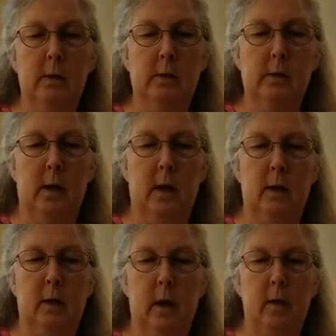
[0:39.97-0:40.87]
Slide
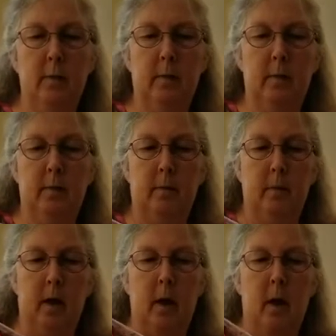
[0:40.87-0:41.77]
it out.
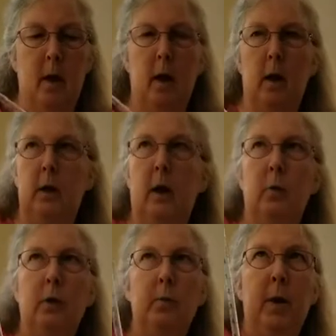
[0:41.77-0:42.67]
Now
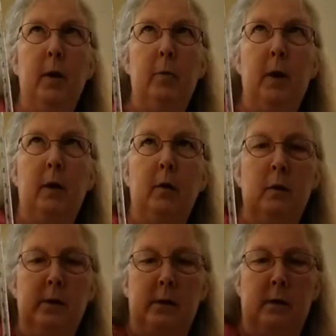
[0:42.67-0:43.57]
with the pipette, there
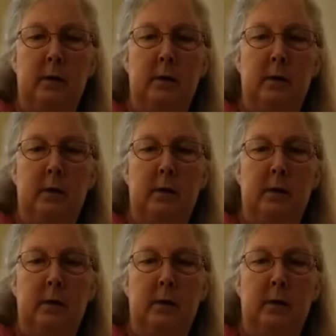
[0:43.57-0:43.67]
is